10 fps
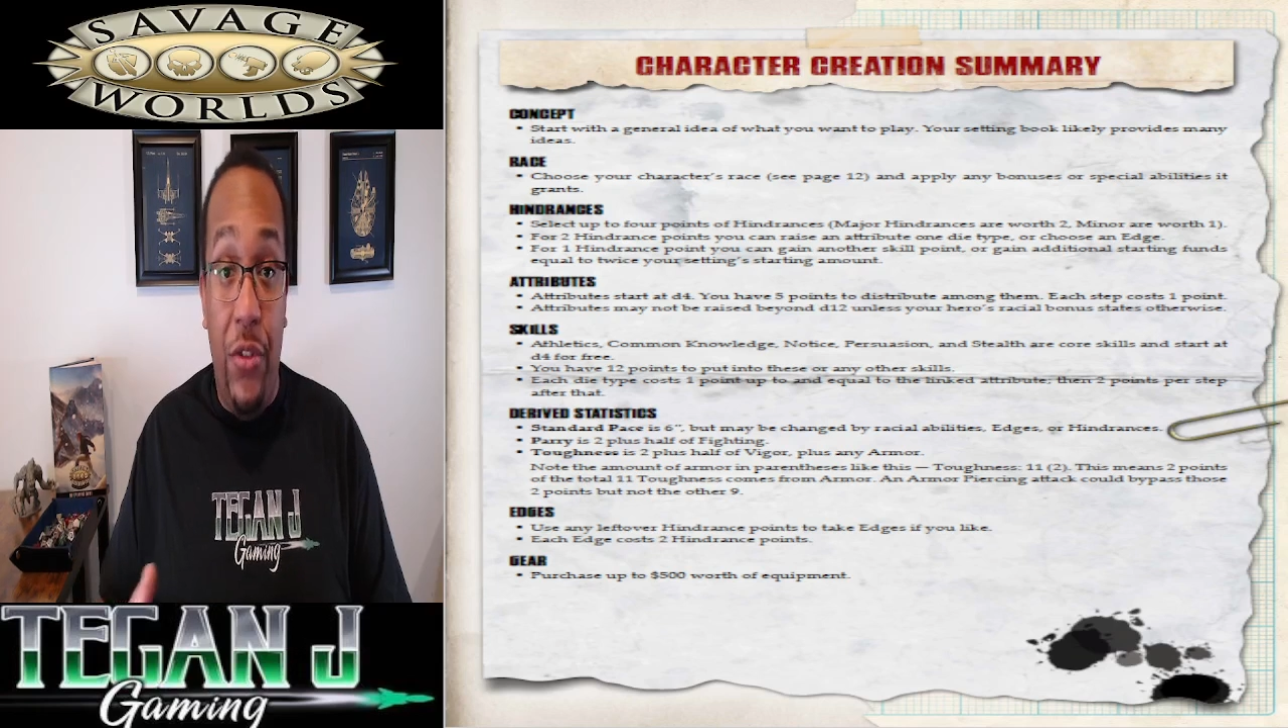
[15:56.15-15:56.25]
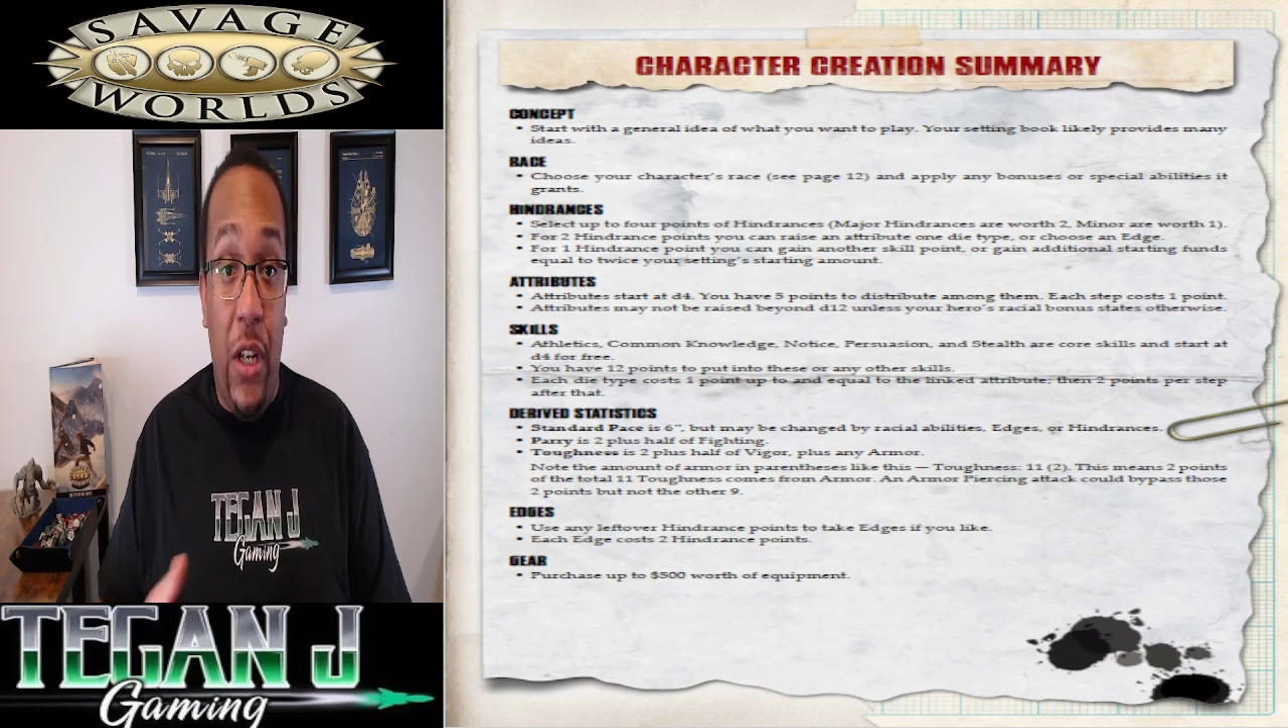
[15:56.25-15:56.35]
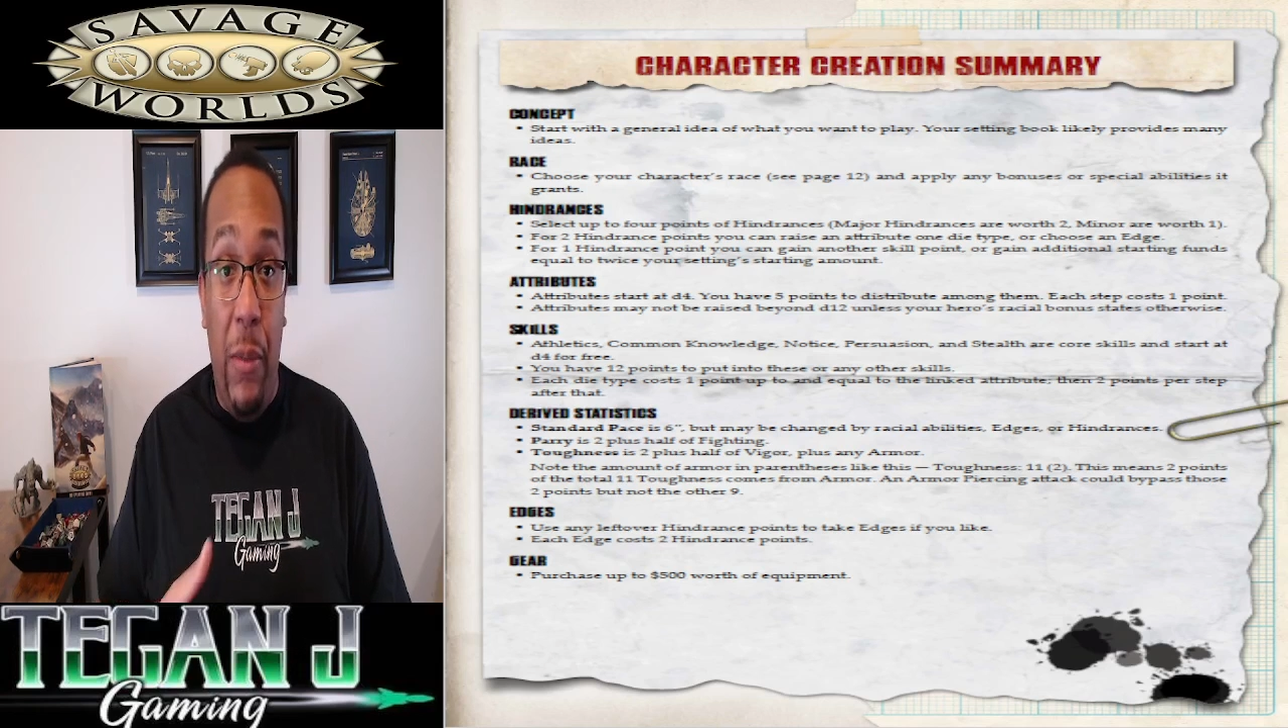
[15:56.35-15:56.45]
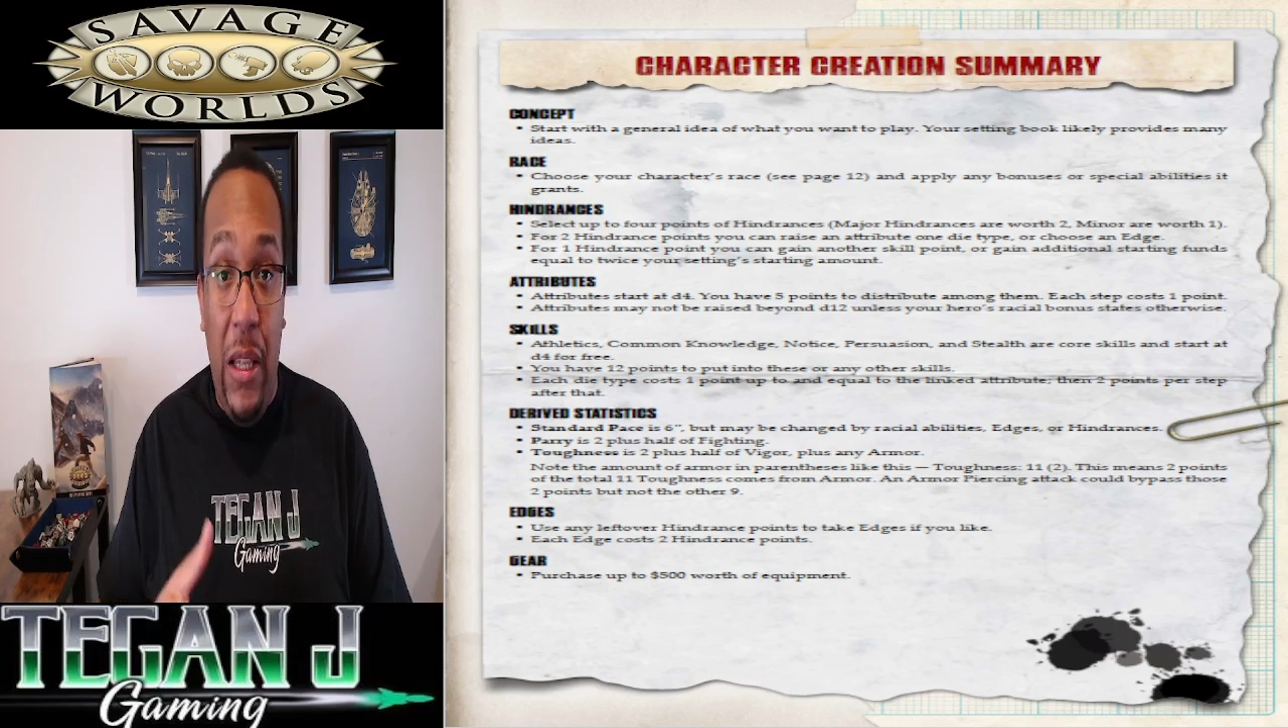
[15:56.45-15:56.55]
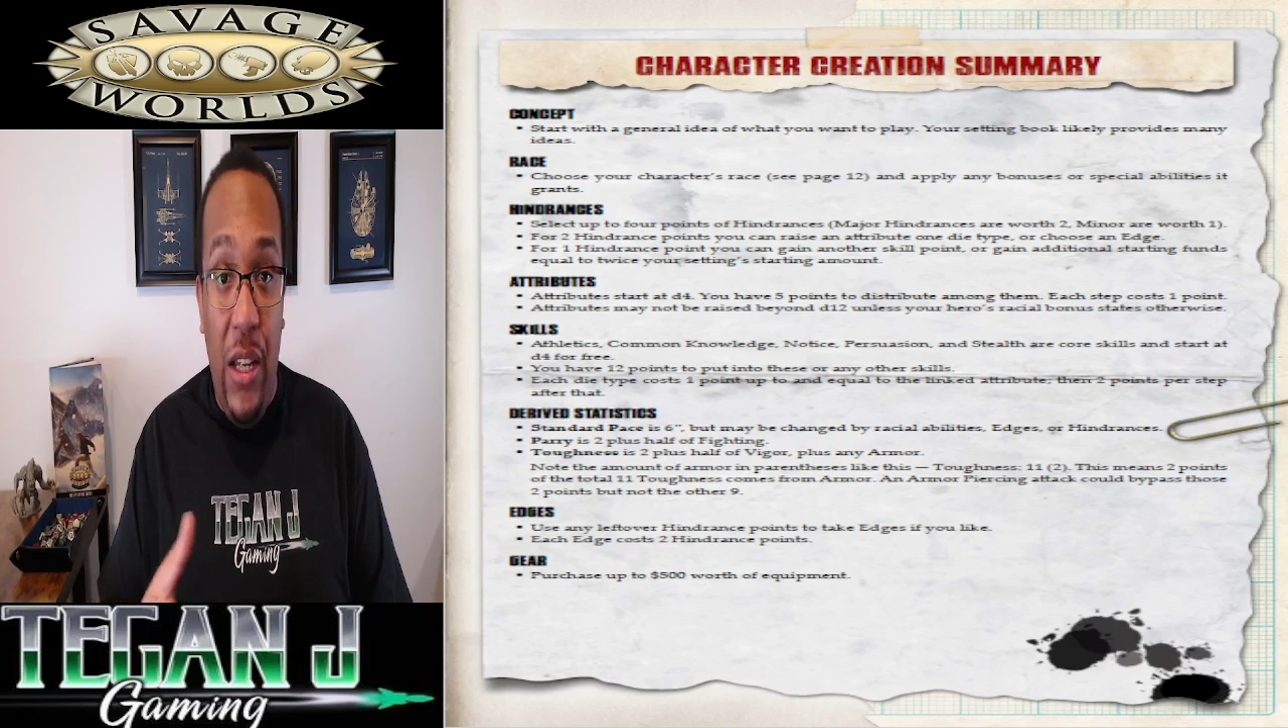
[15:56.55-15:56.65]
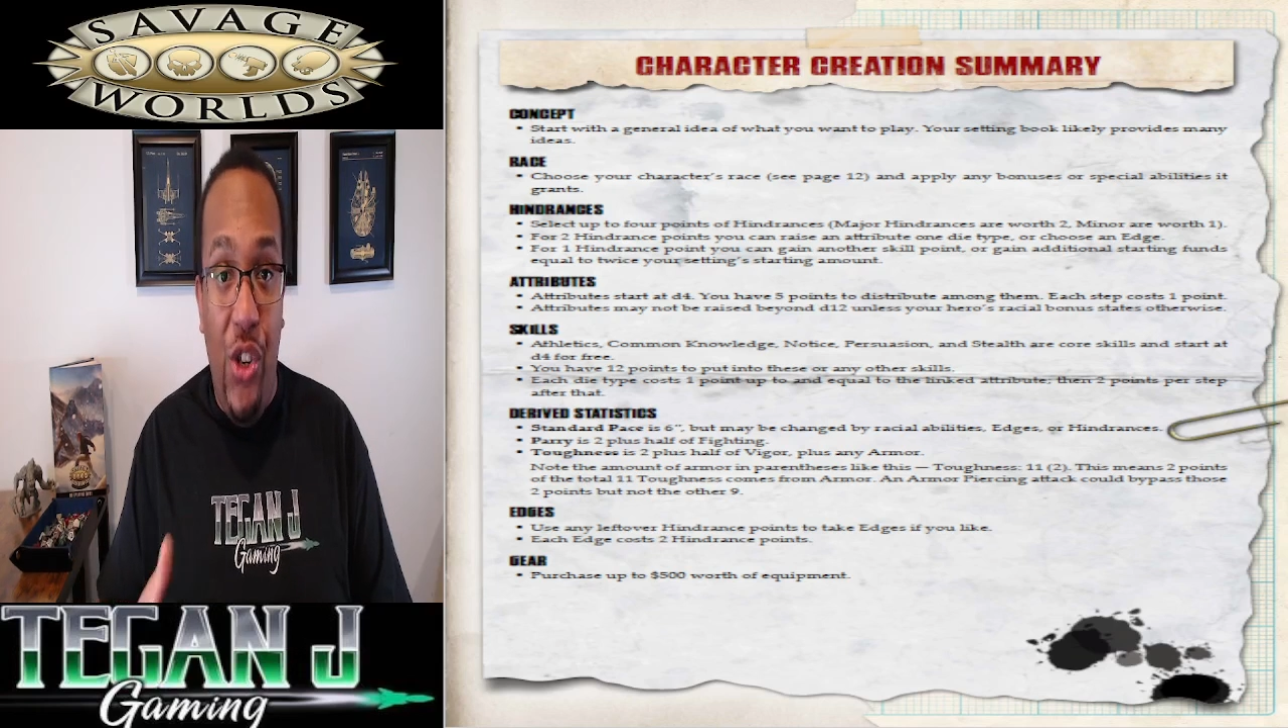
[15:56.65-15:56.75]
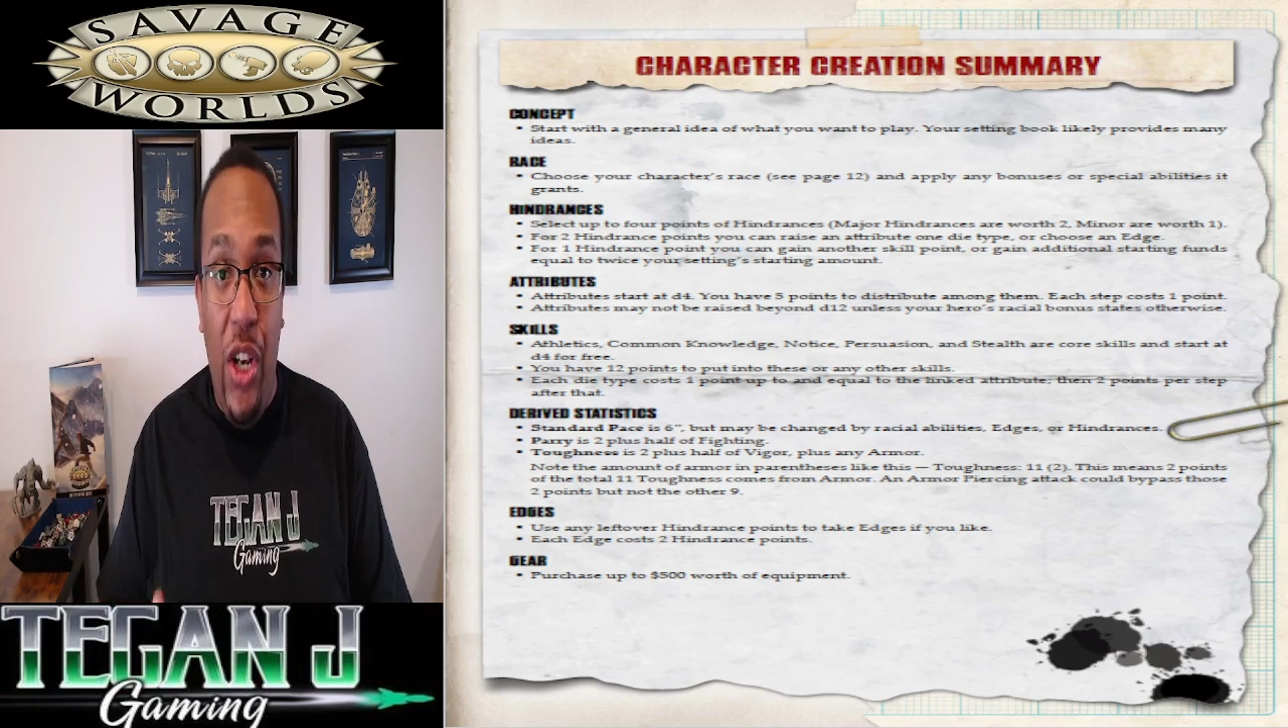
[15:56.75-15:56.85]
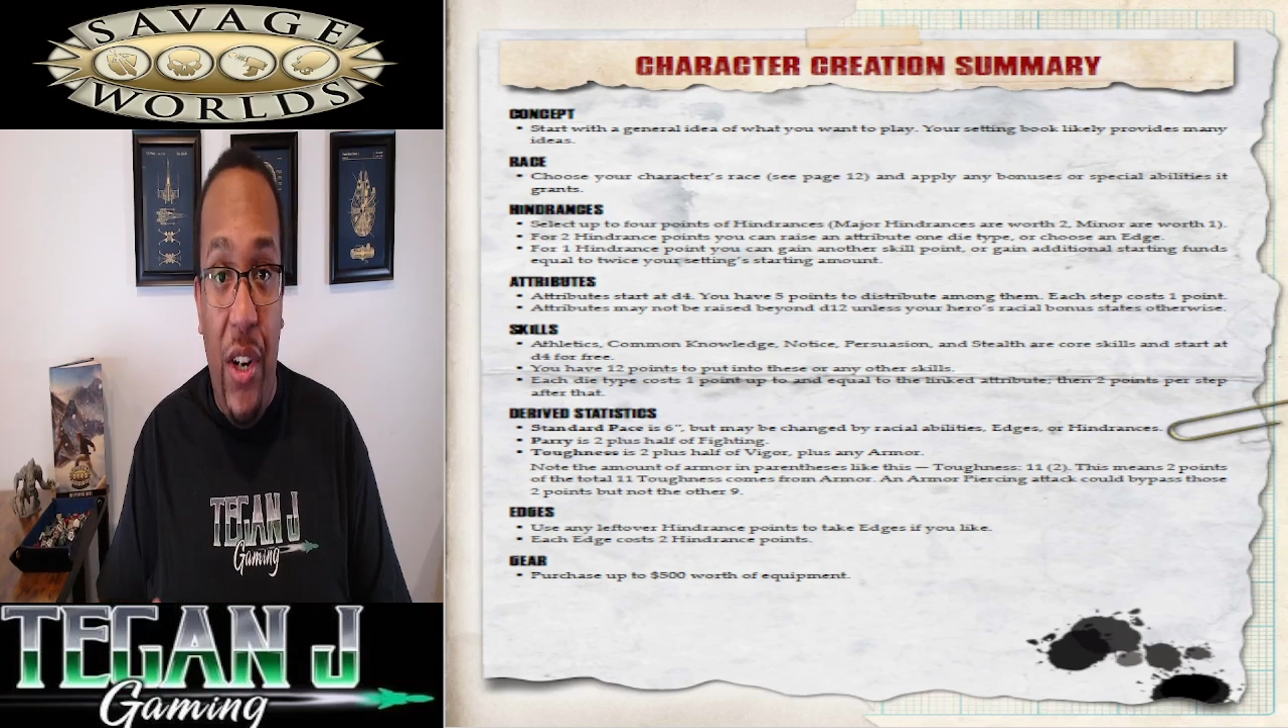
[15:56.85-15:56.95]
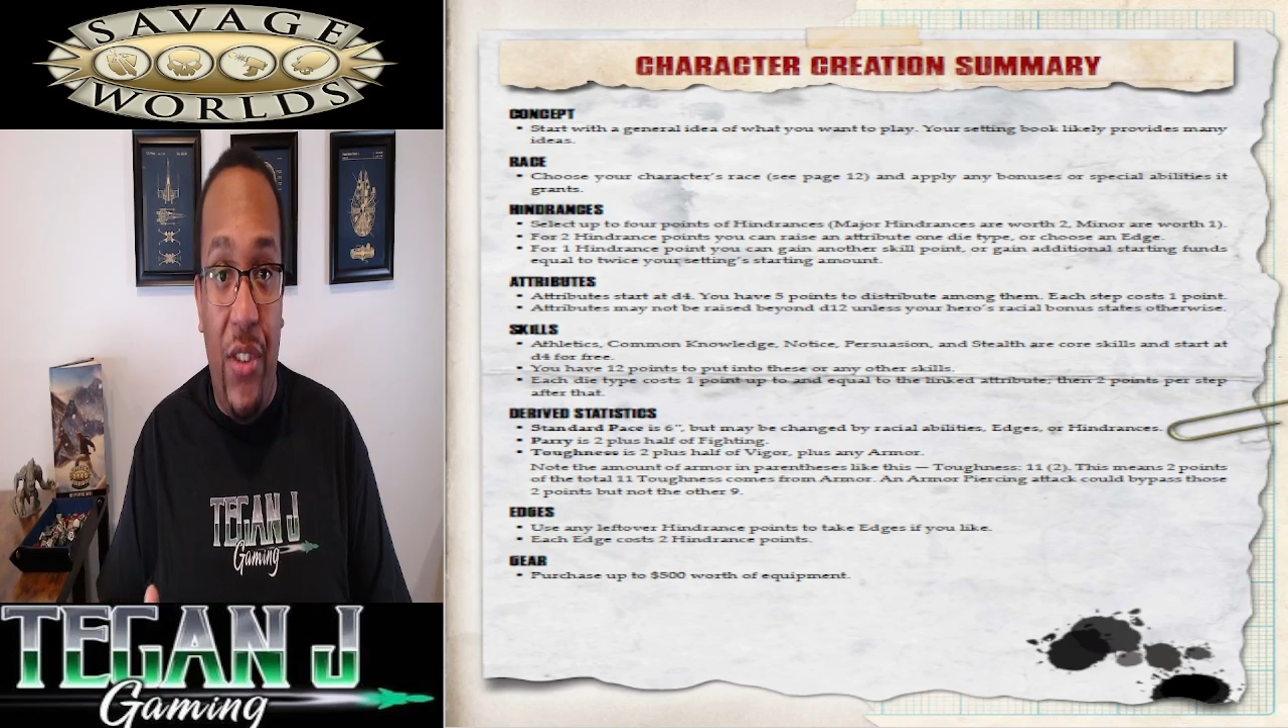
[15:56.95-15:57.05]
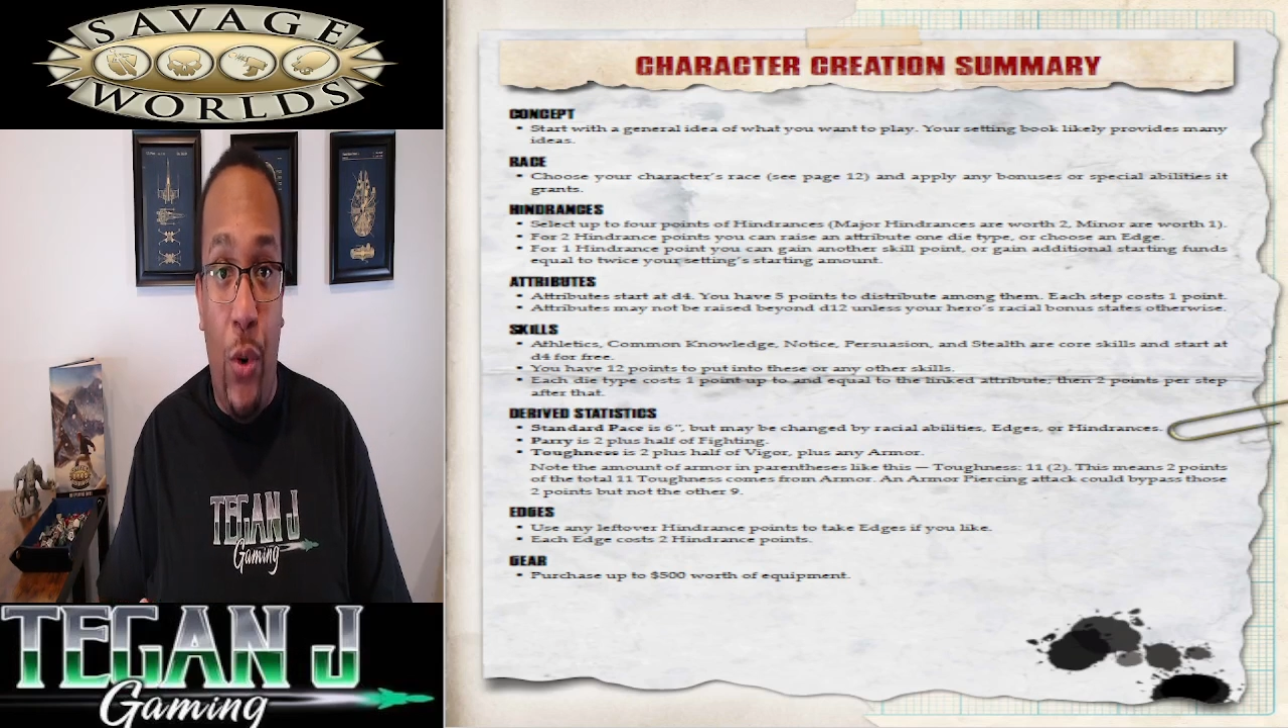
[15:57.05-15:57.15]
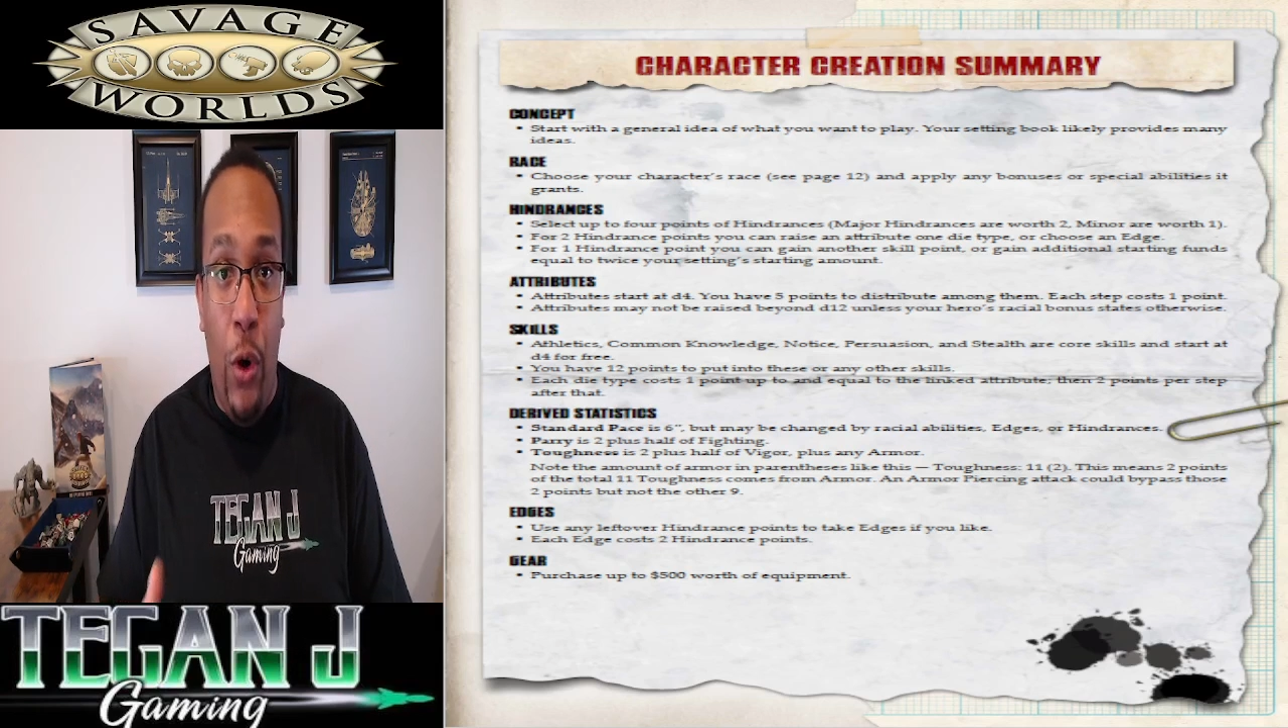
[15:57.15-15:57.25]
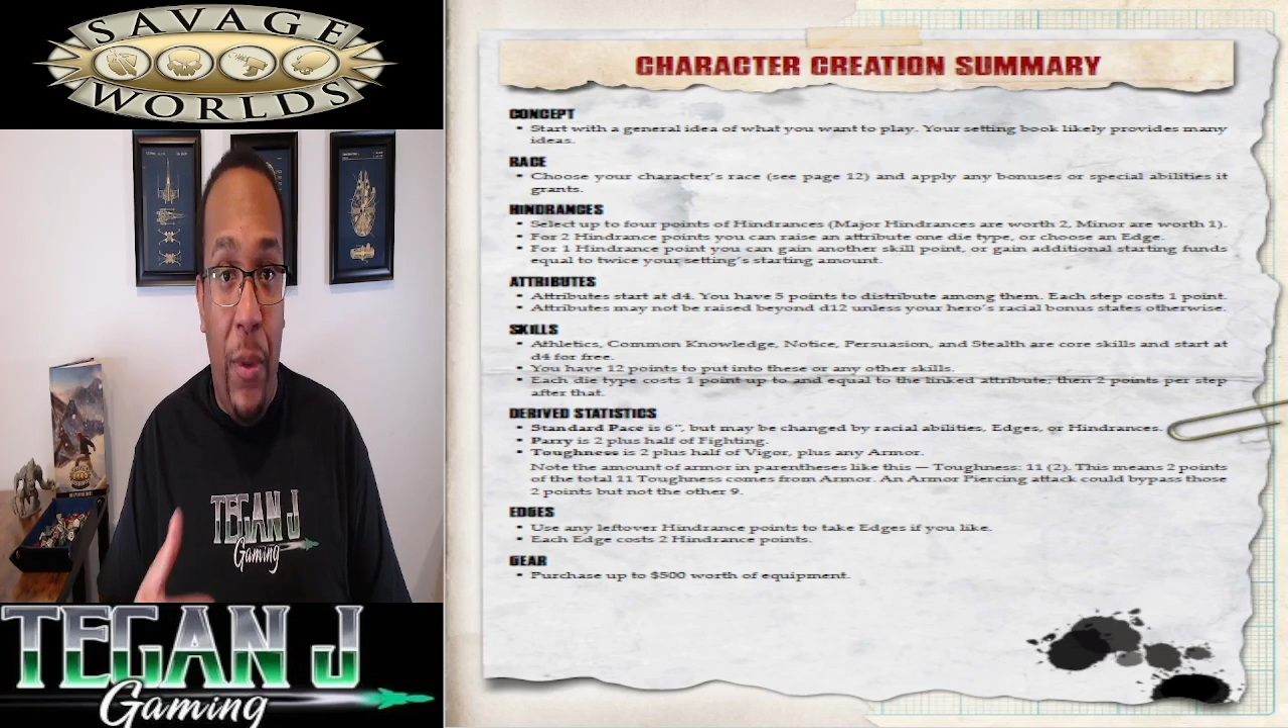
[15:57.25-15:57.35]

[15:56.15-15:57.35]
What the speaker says: are going to be in the agility score,